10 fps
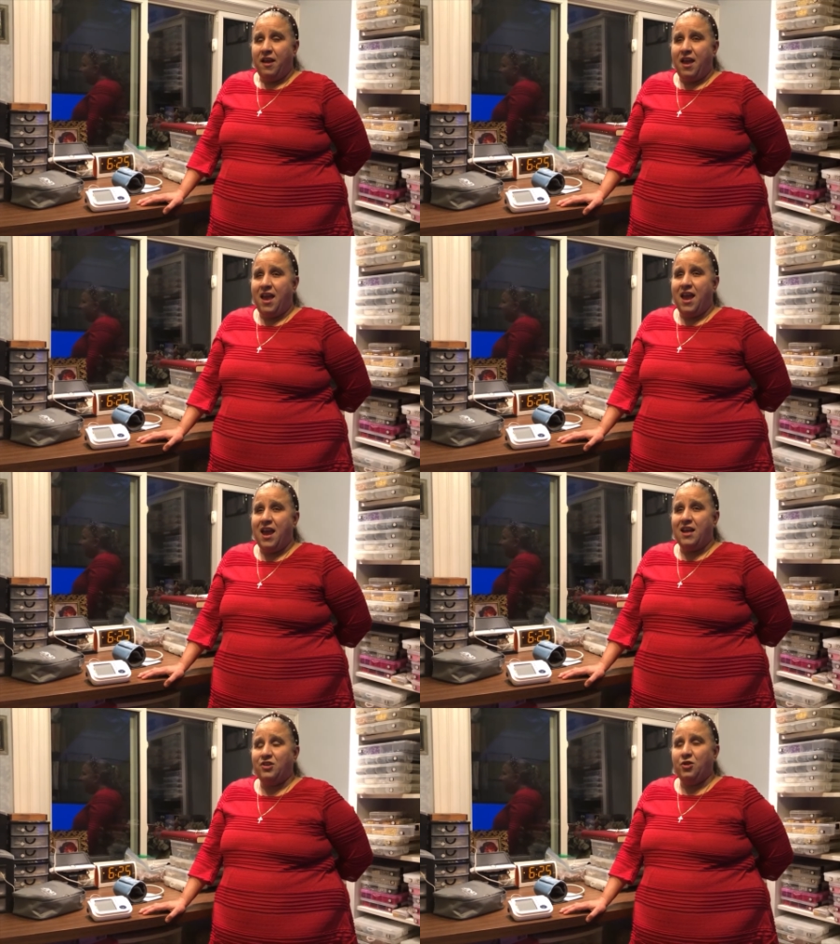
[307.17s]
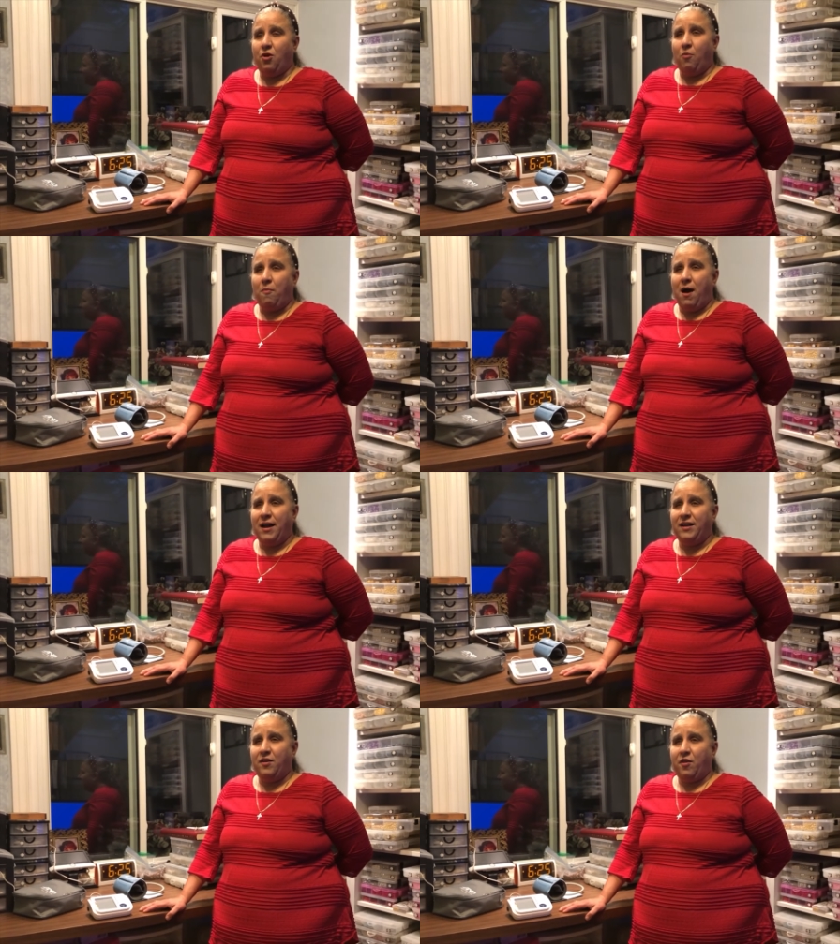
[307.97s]
and you don't
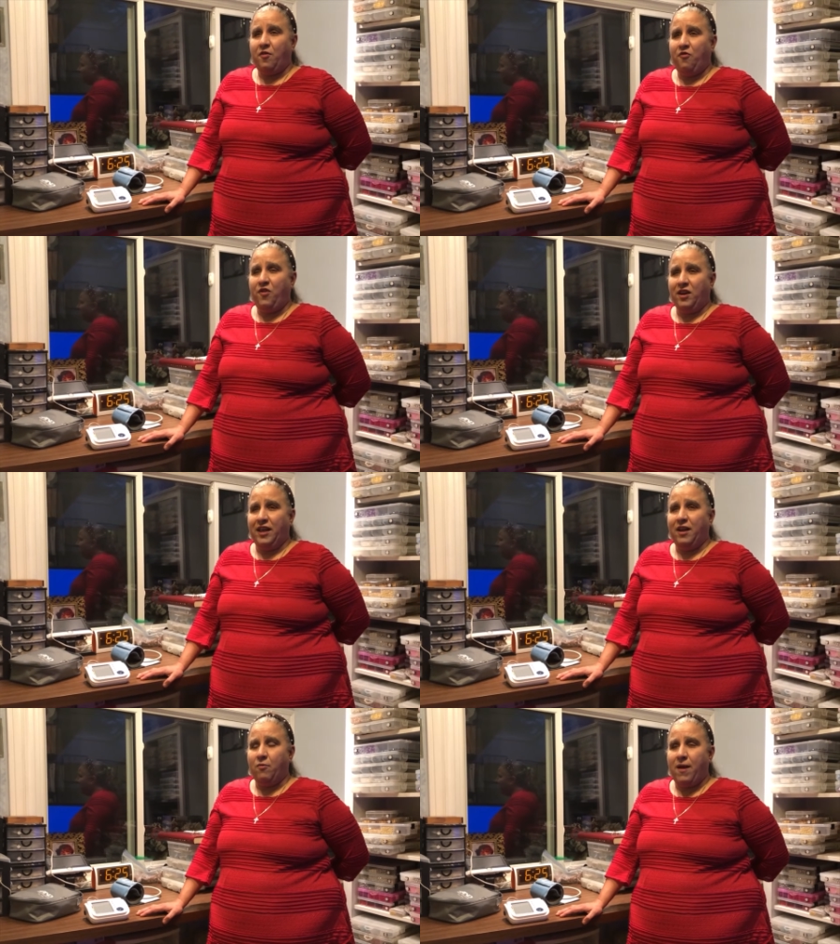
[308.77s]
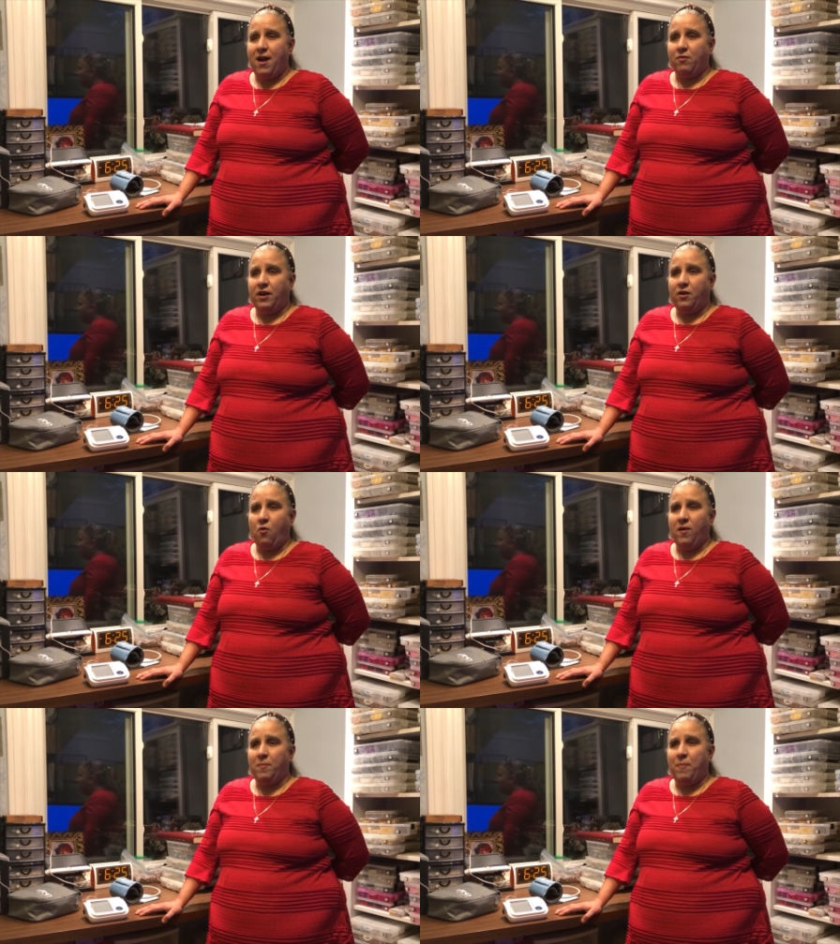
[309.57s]
mind fiddling around and
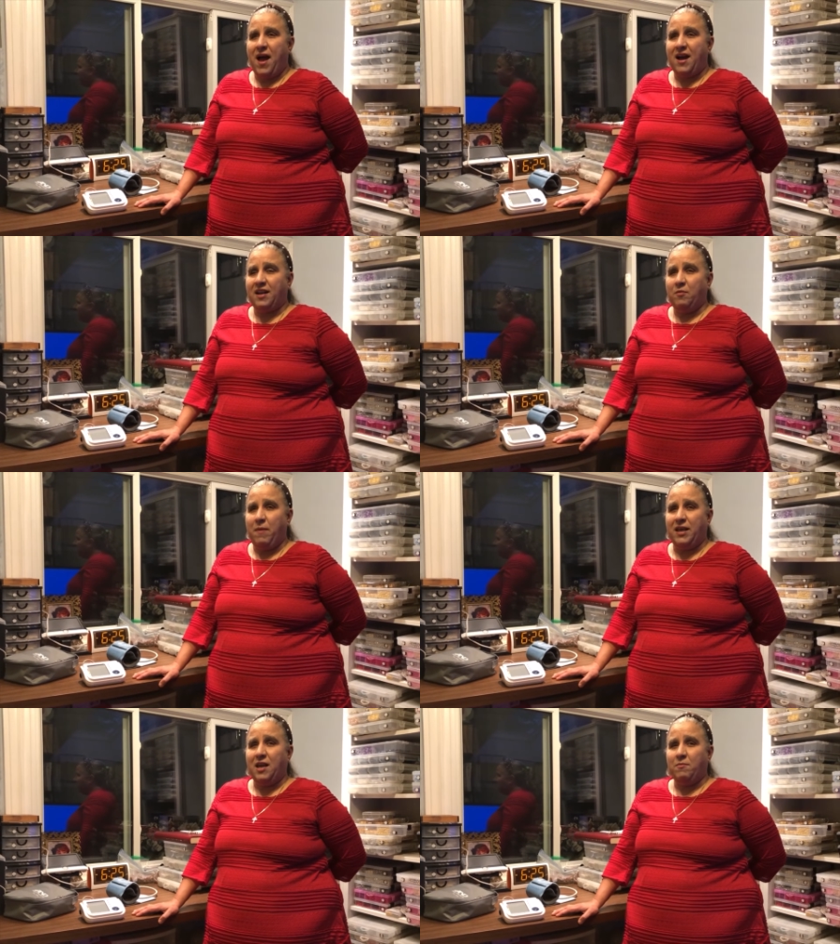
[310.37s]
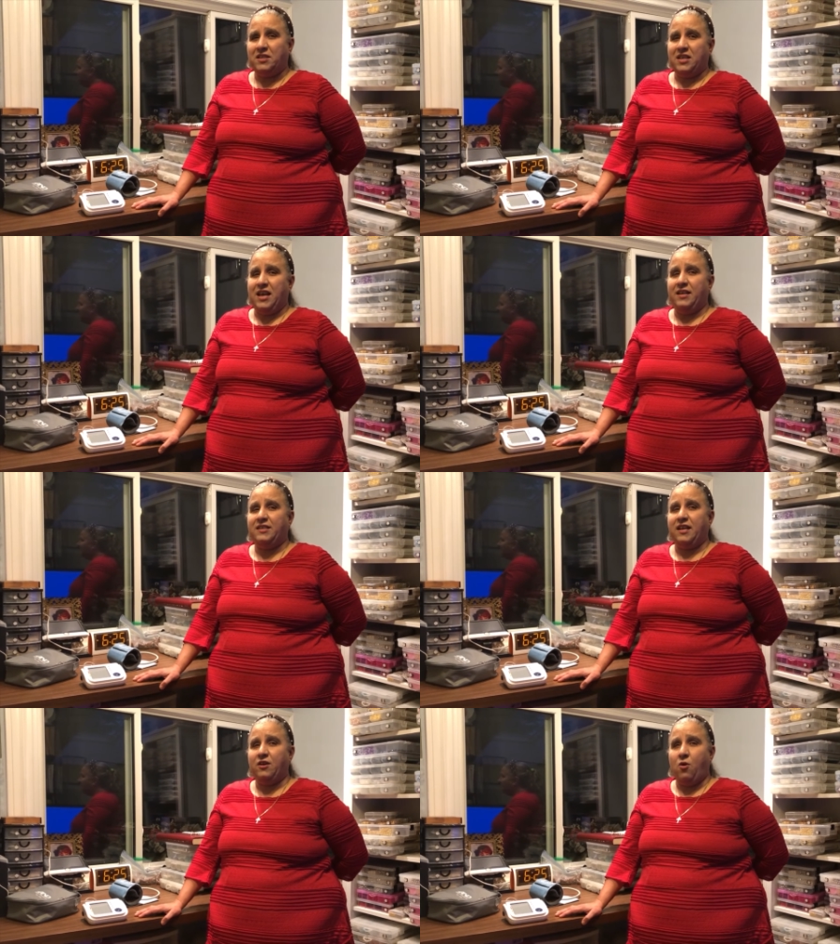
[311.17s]
going back and making mistakes
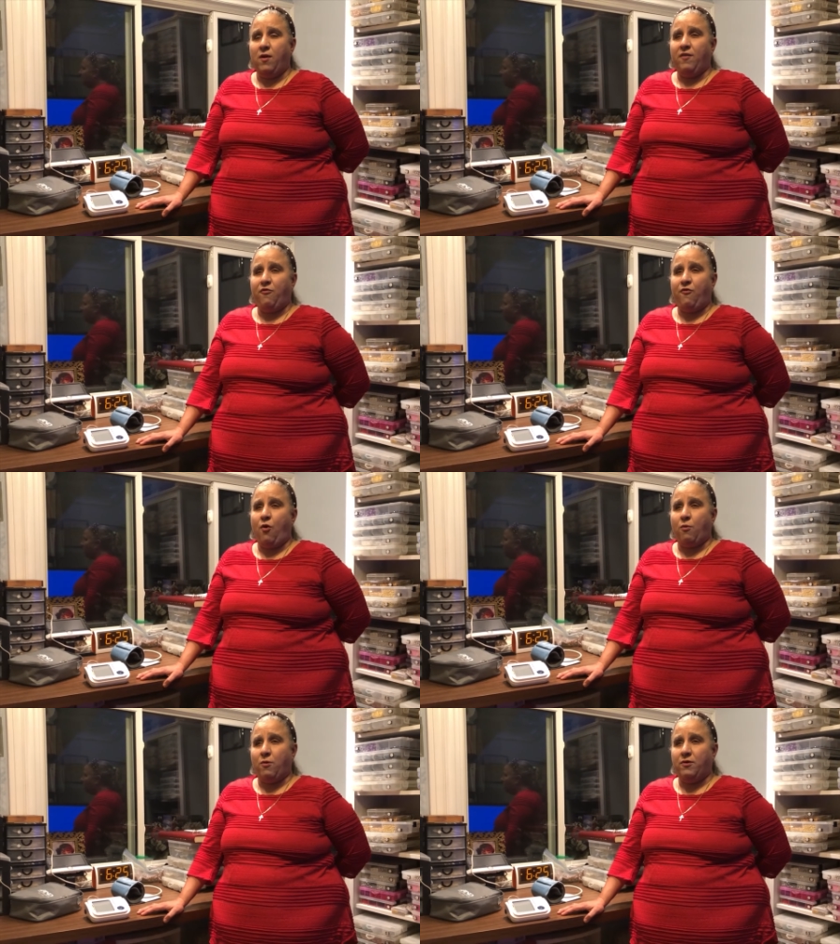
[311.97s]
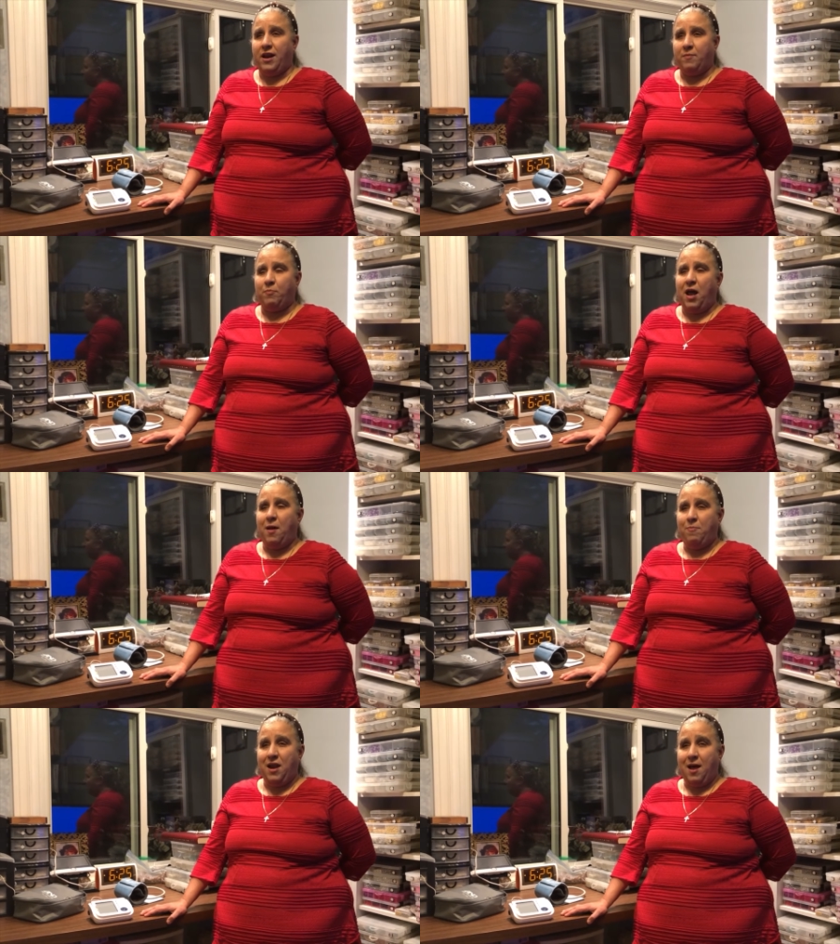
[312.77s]
and going forward and
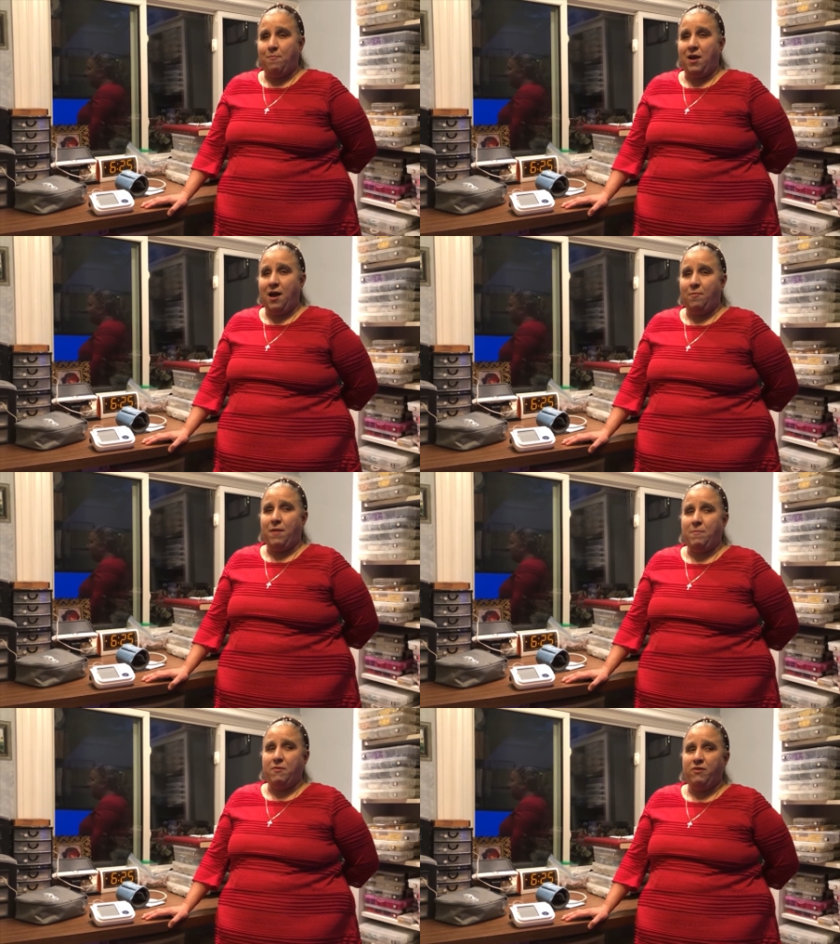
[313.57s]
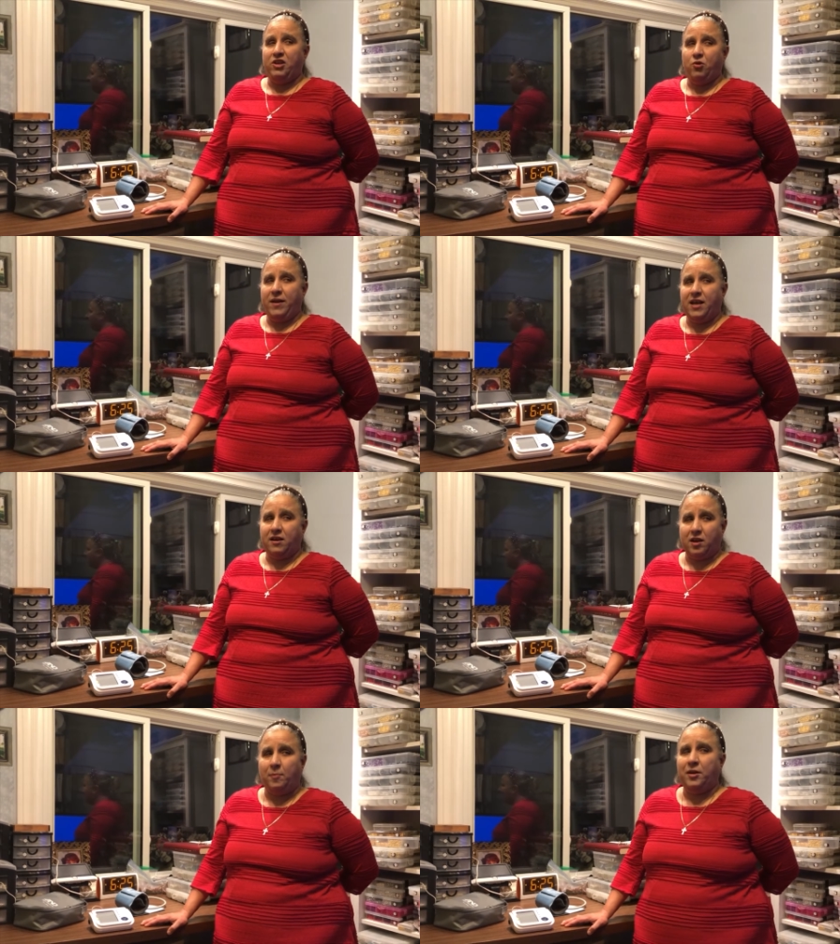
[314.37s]
blah, blah, blah, and maybe redoing it a
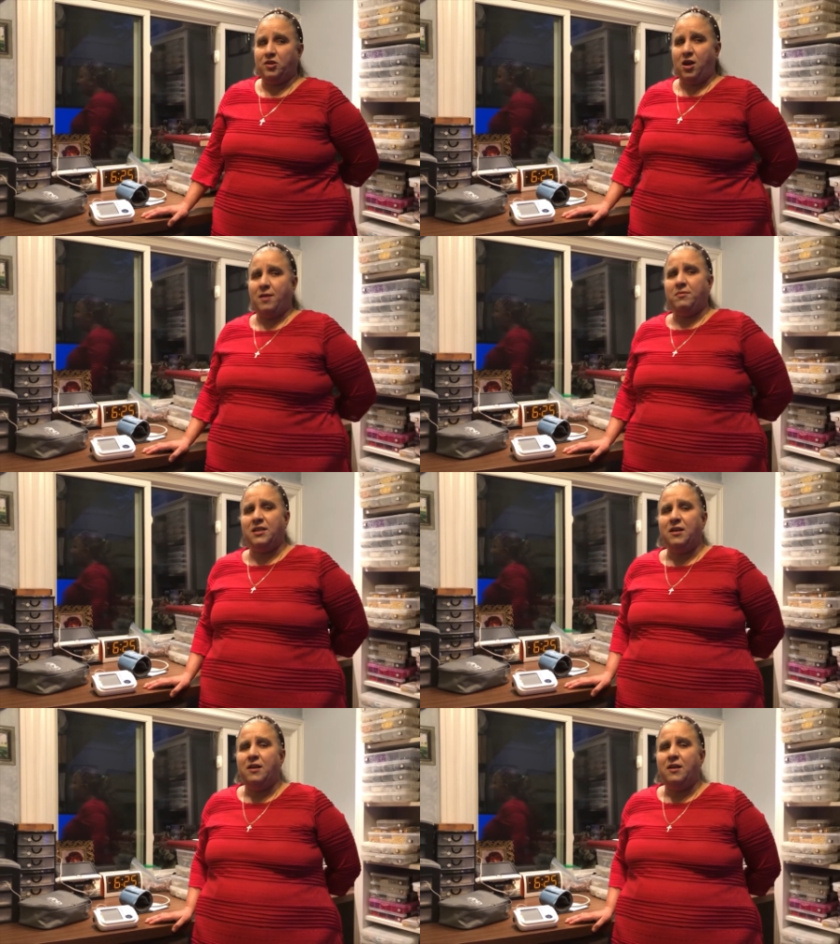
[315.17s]
couple of times,